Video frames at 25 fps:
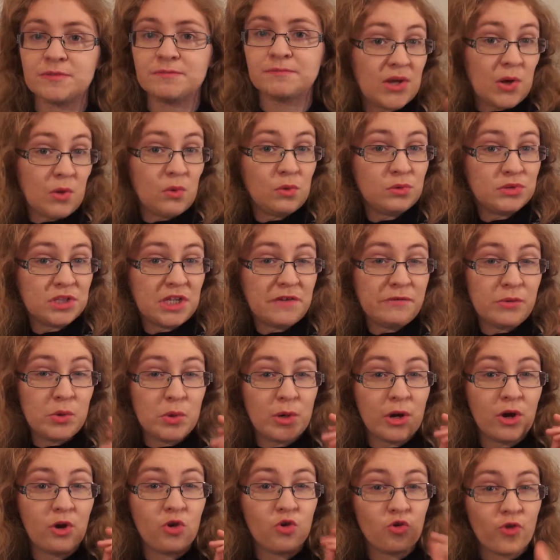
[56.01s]
Goals give you a
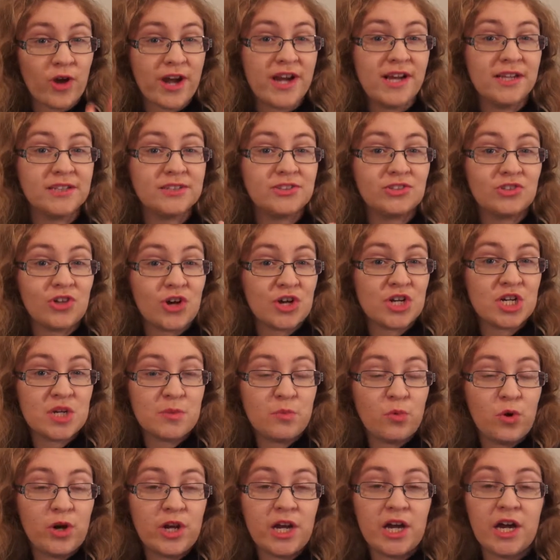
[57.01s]
great starting
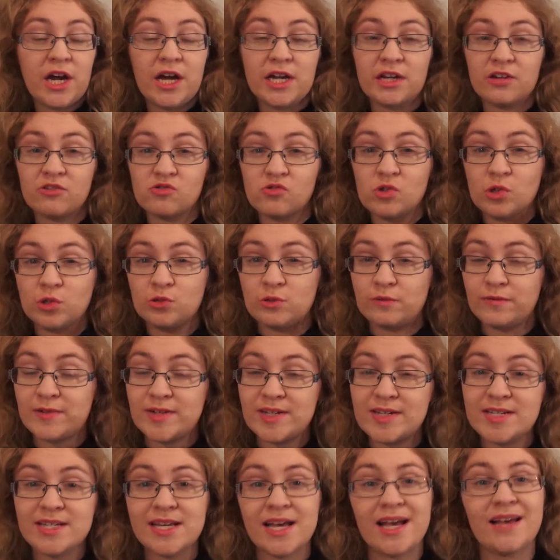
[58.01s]
point and are also a
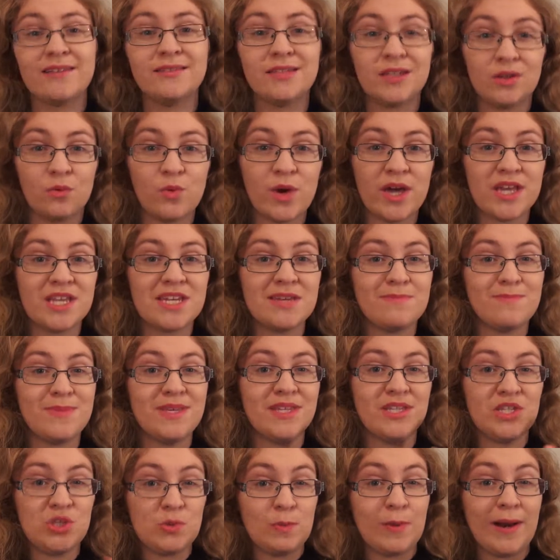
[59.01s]
fantastic way to meet
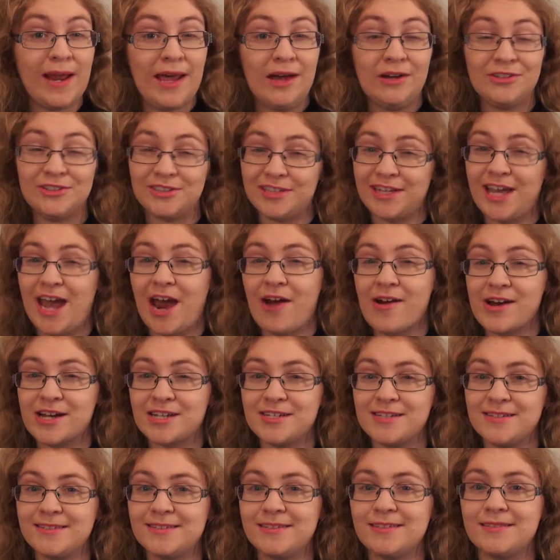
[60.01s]
new players and
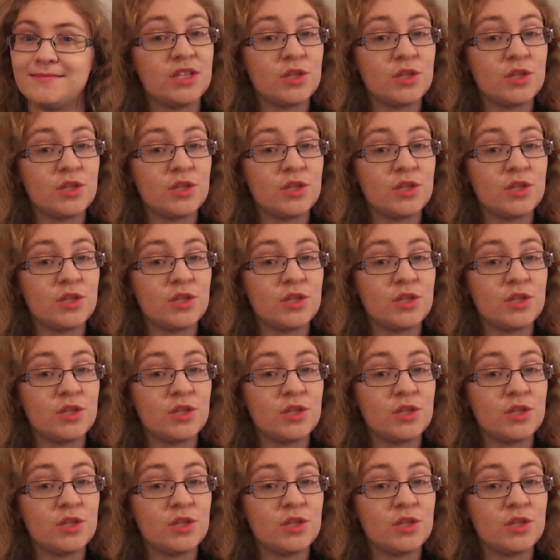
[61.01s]
characters.